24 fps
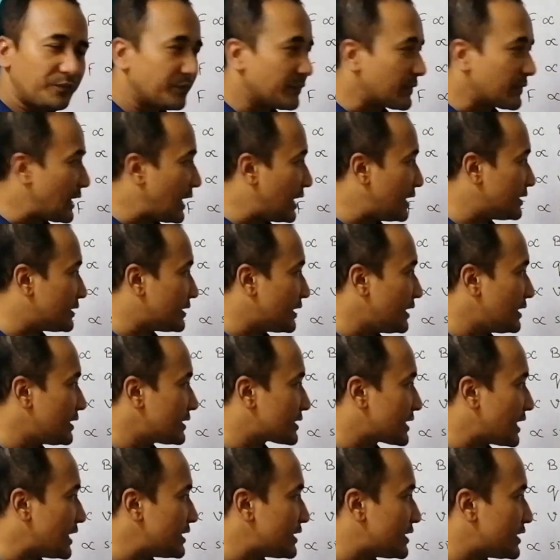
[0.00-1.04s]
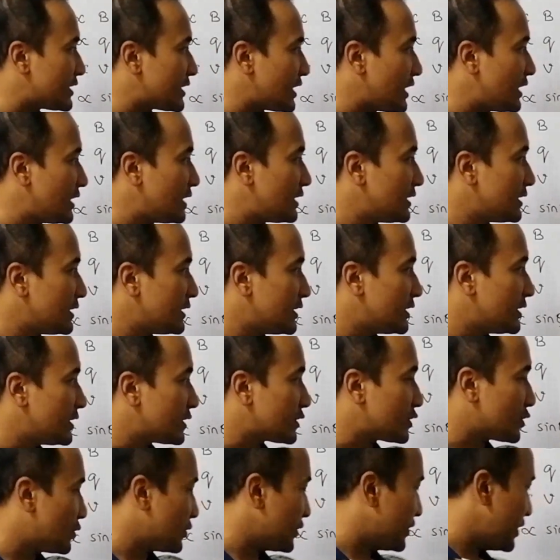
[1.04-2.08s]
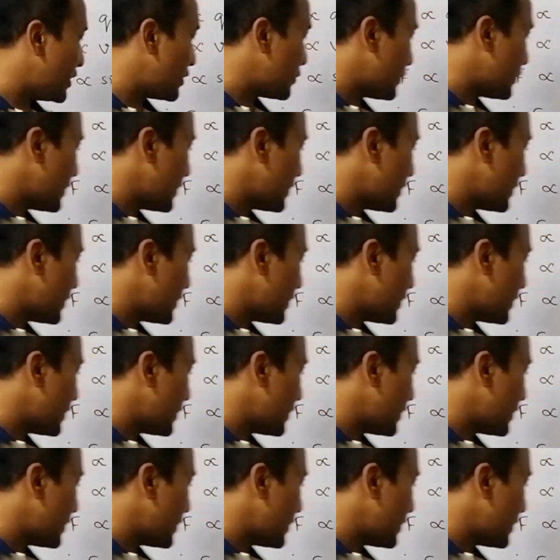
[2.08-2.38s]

and then sine theta. So here we